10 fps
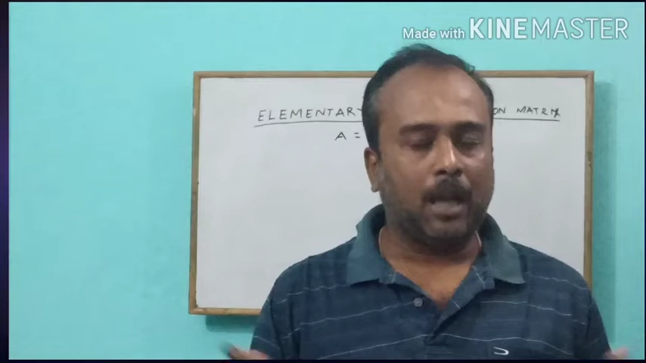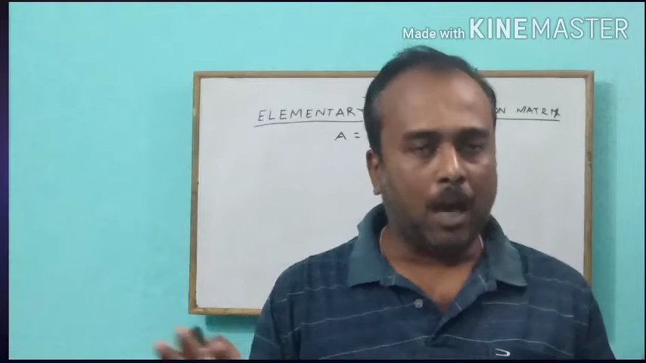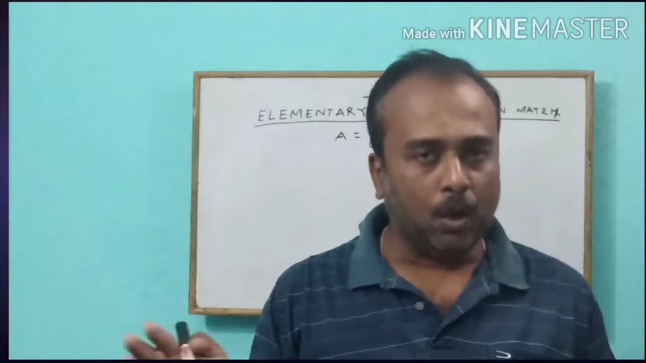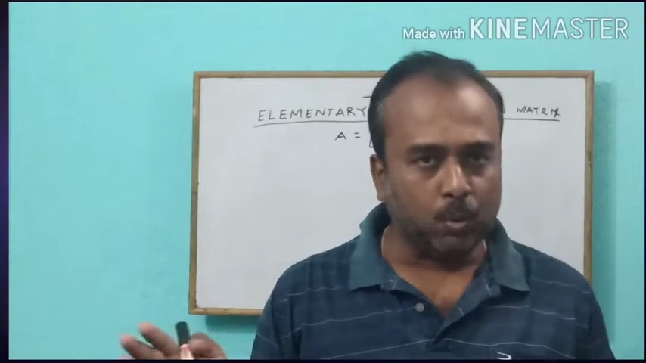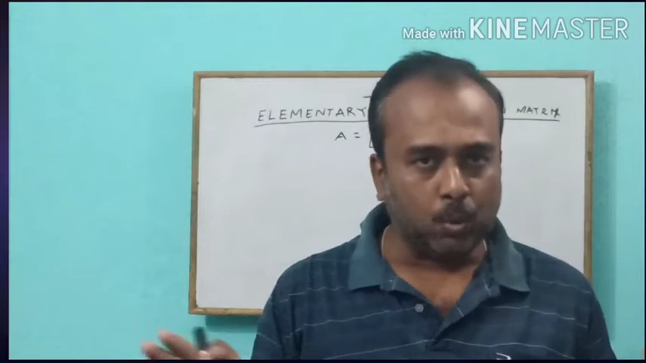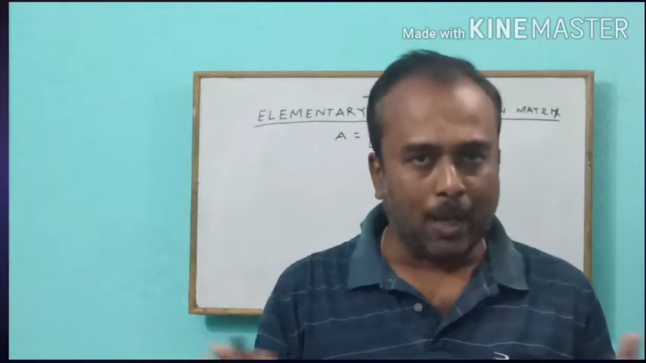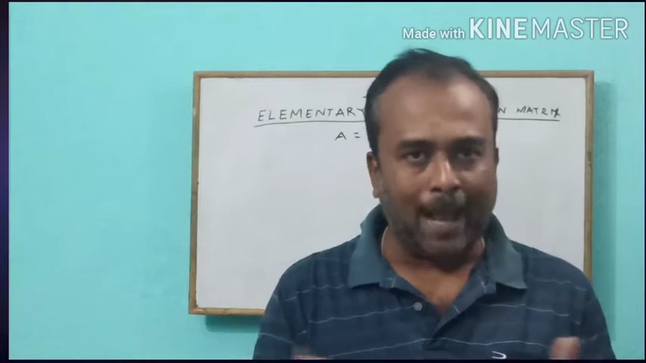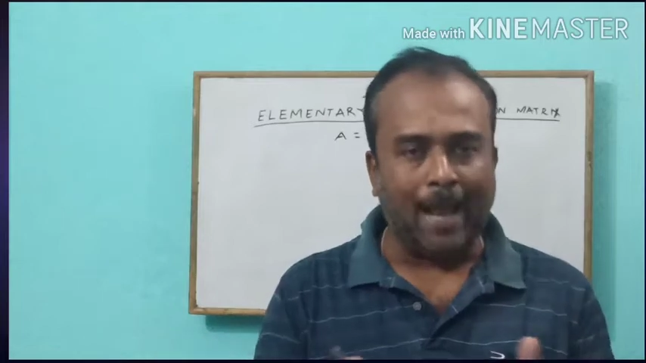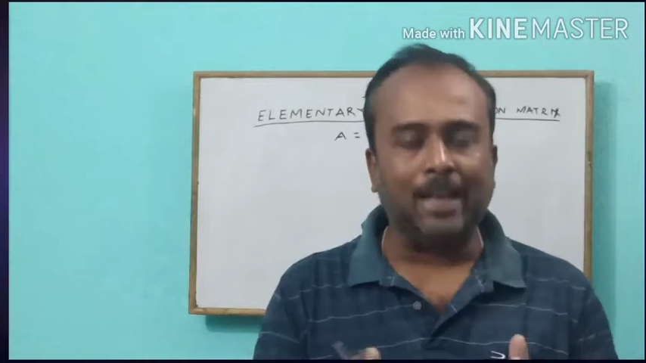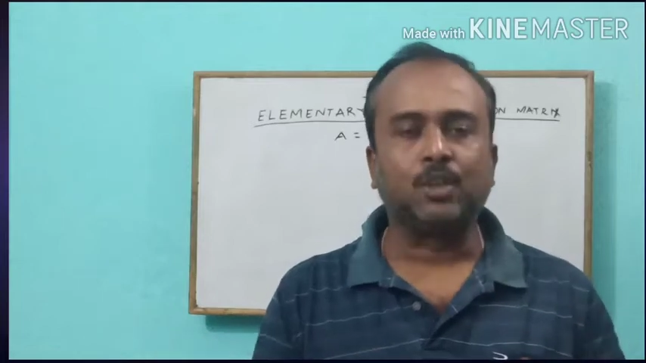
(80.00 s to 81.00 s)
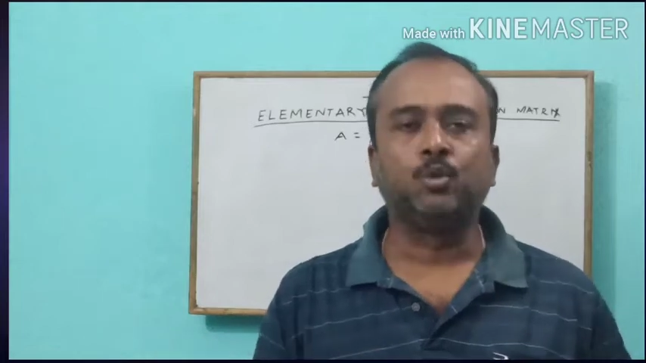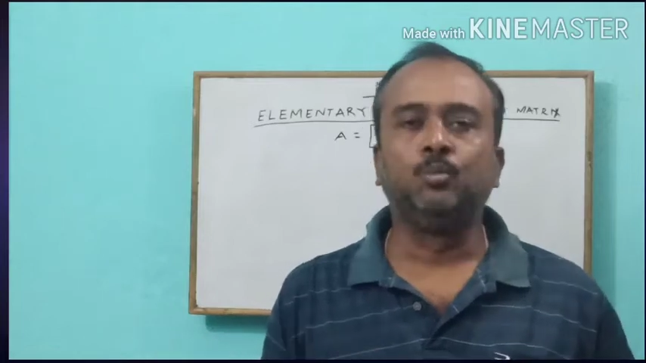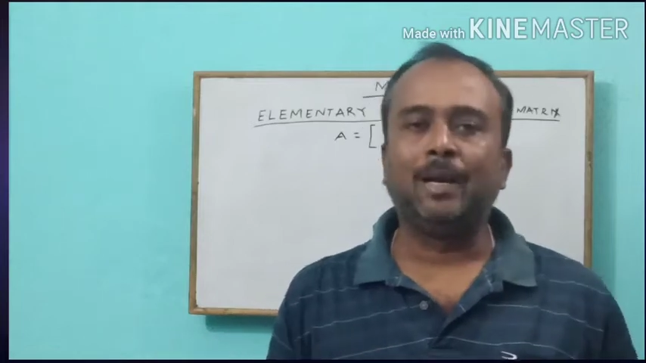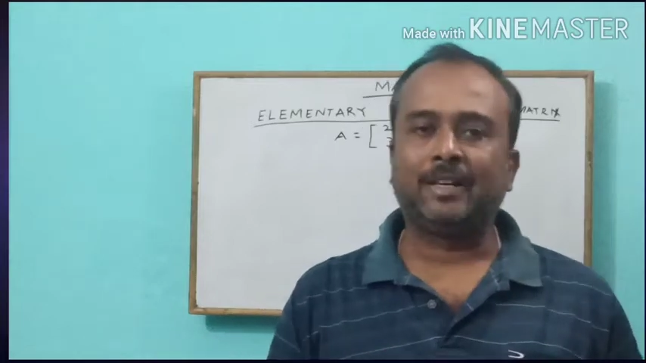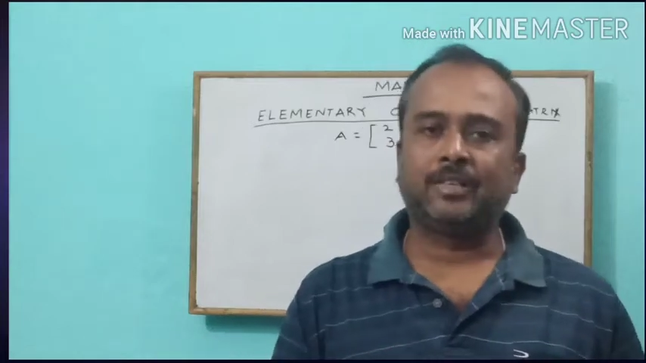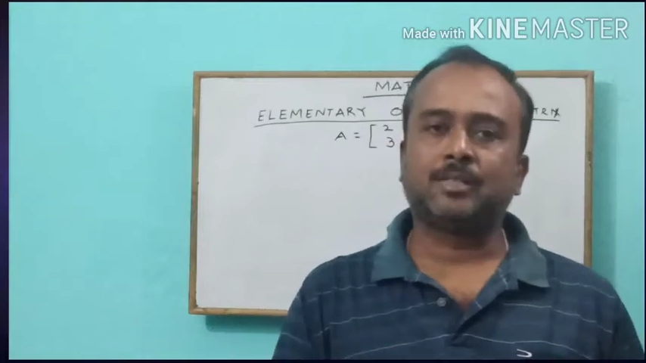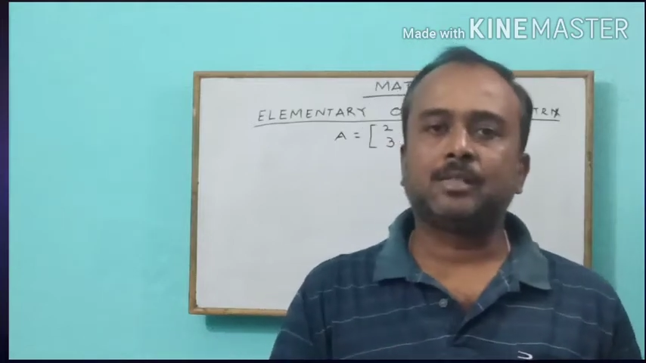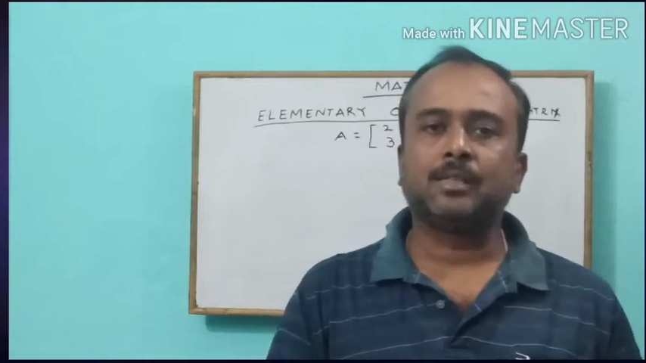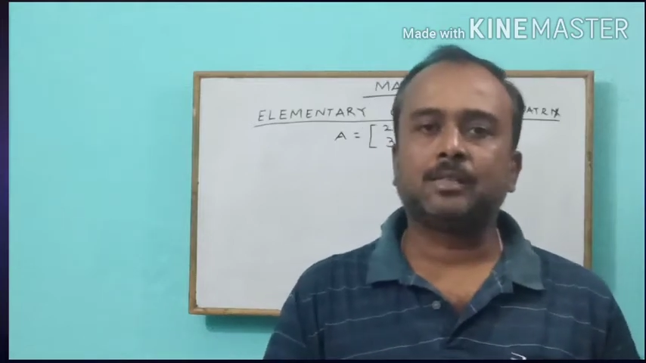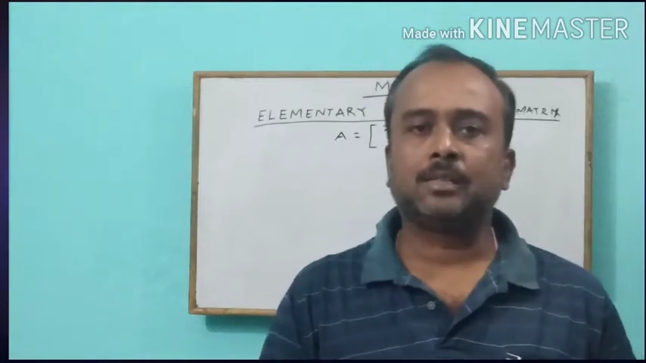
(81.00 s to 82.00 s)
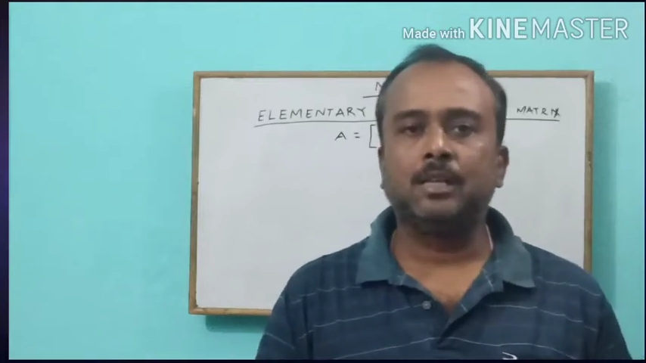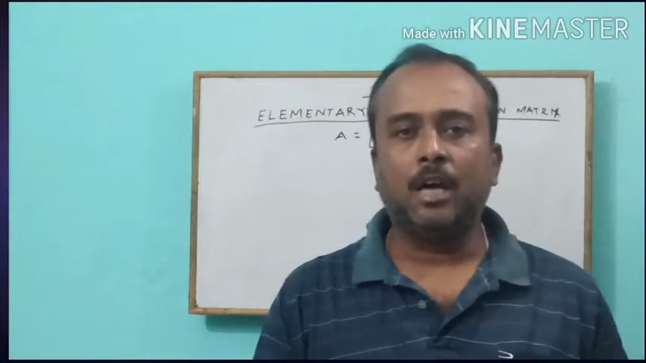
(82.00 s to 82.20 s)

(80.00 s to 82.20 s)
how to add two matrices,